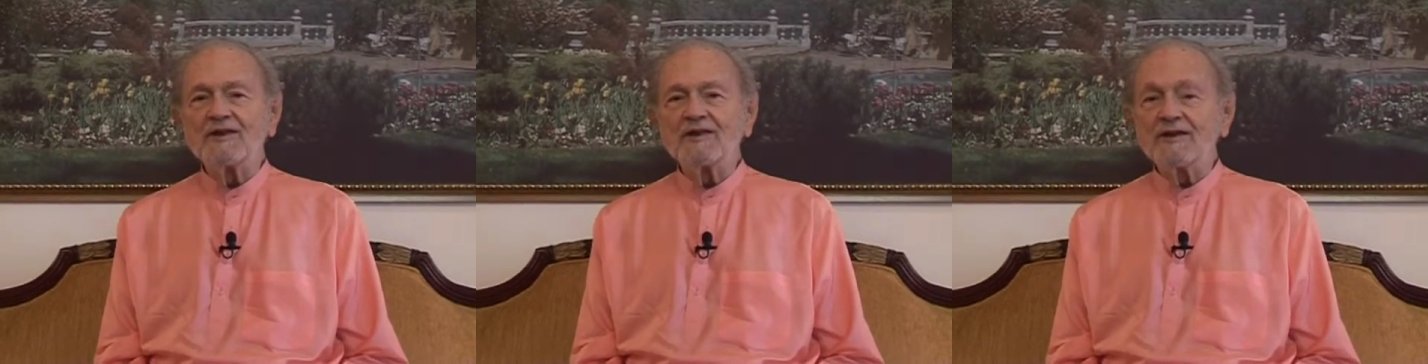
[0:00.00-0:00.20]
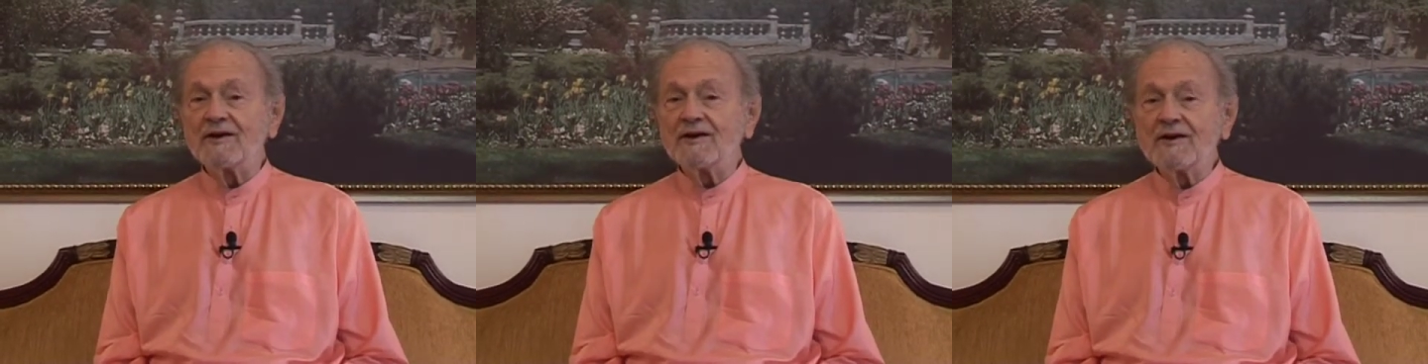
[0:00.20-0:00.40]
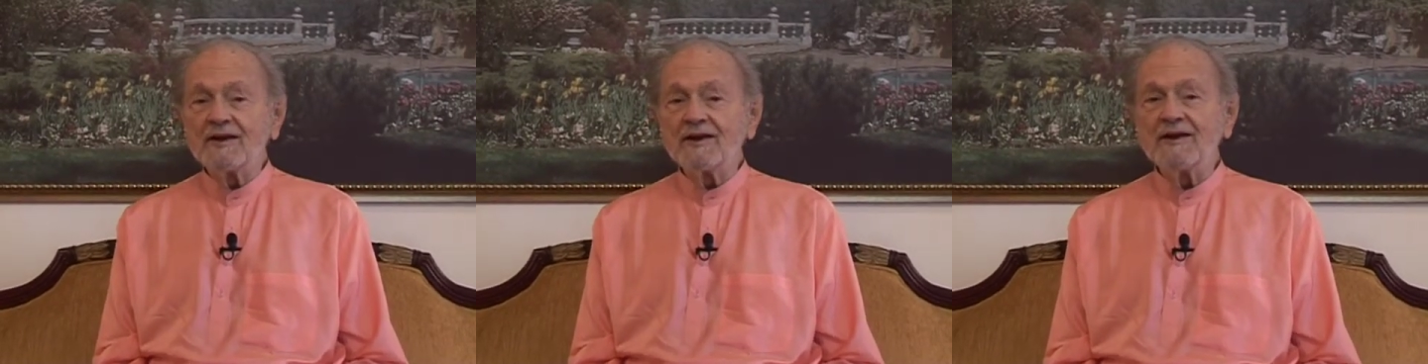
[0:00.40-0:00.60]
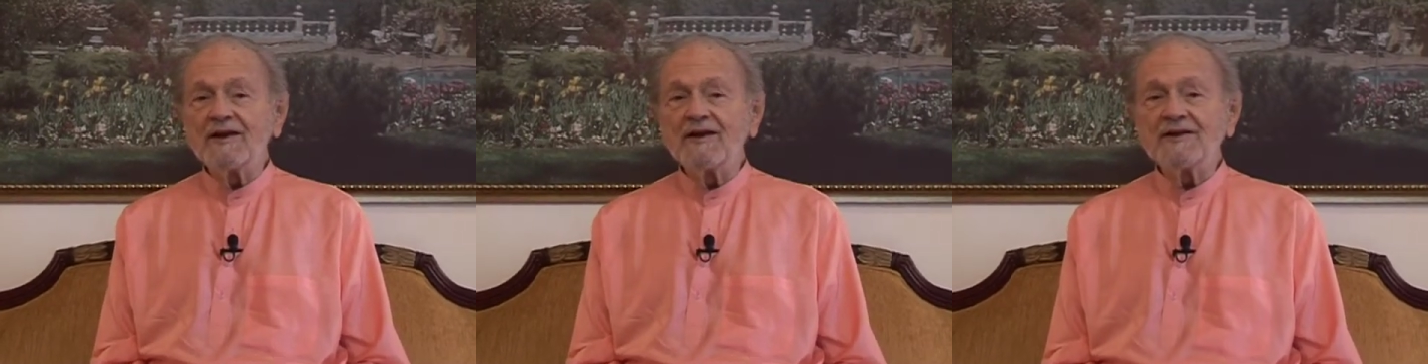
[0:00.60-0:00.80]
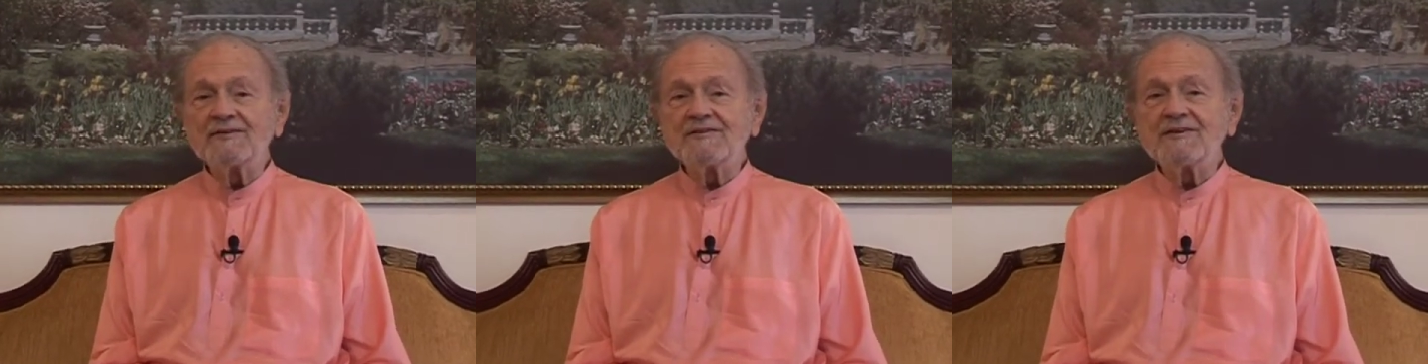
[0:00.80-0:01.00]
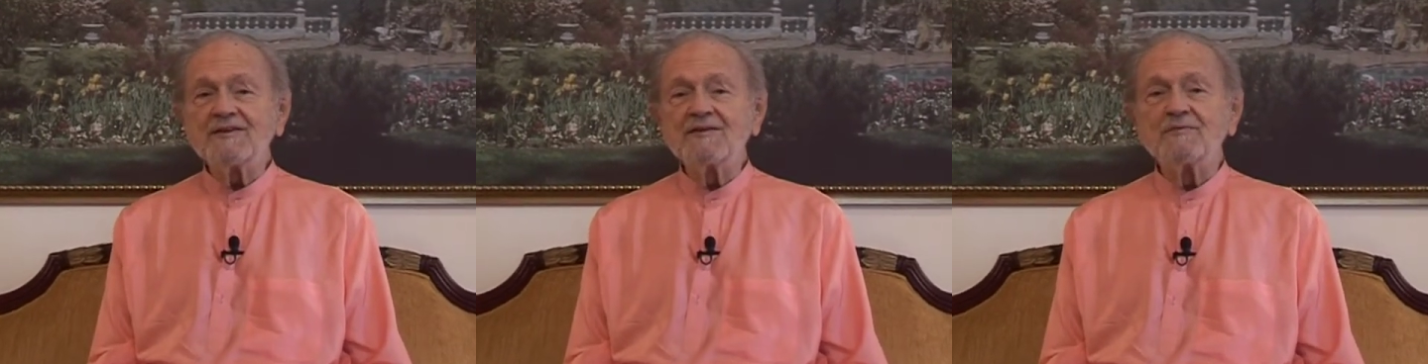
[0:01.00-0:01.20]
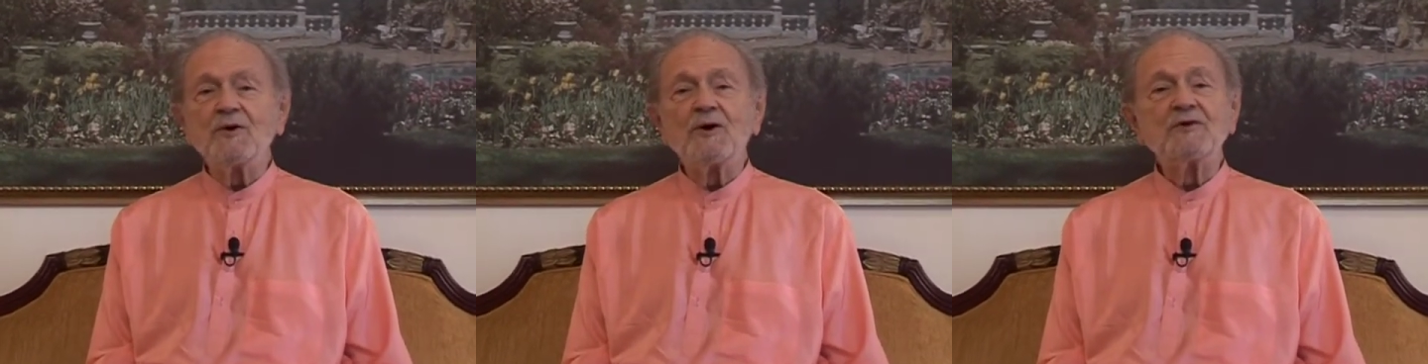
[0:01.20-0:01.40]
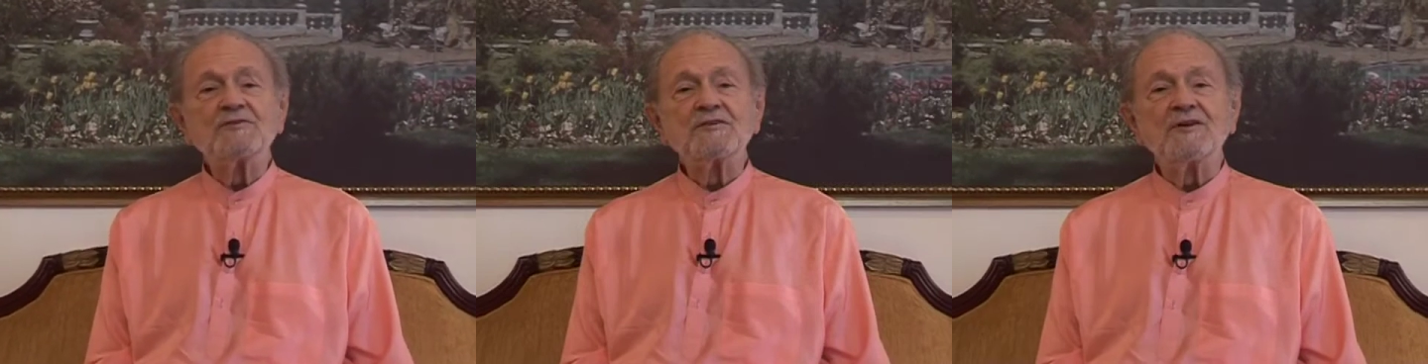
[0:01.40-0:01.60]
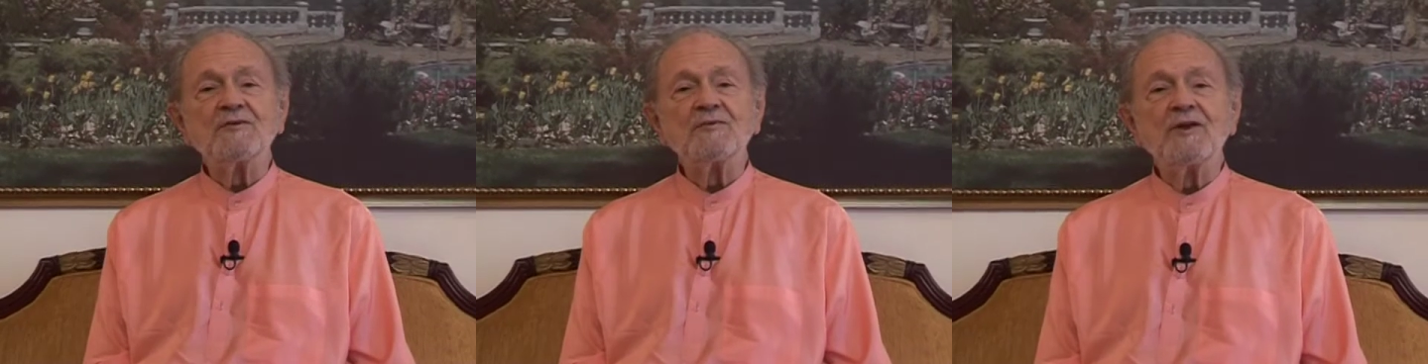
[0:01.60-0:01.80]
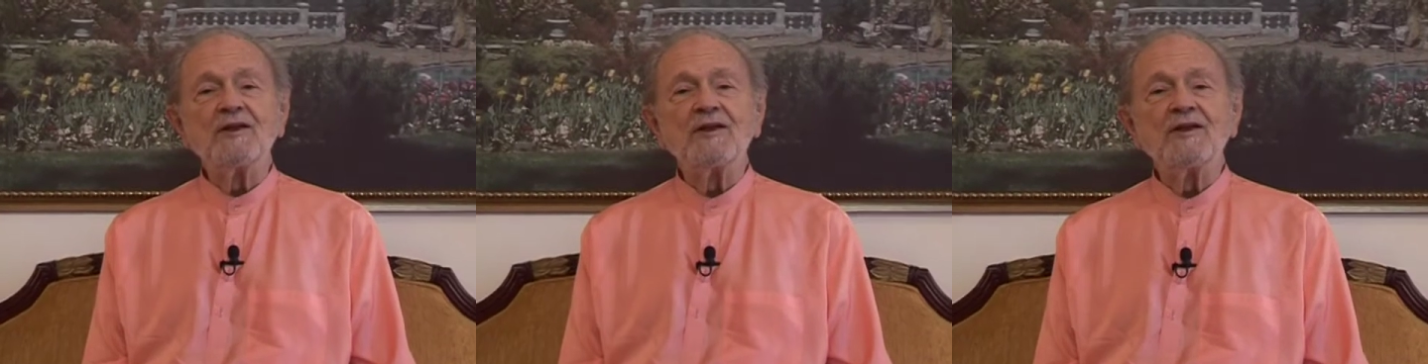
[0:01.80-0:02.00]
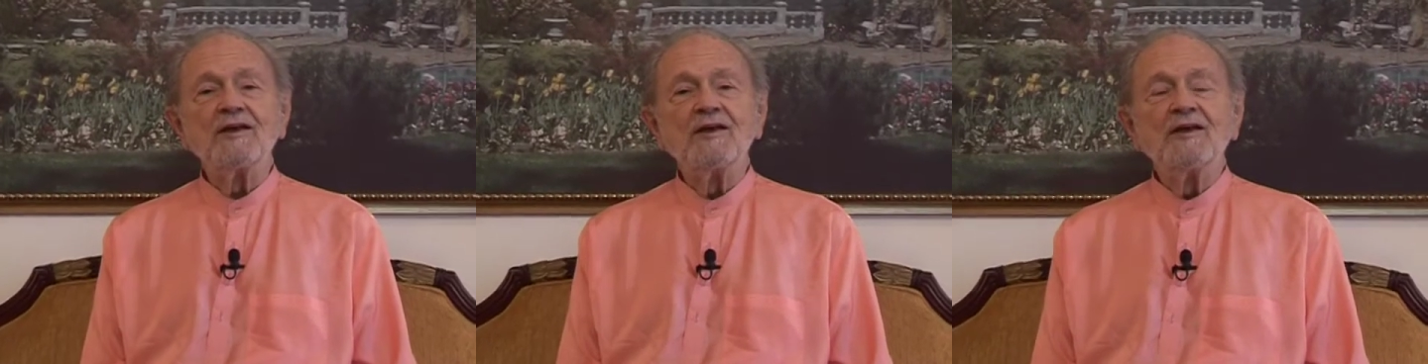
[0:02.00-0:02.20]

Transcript: the early days in Boston when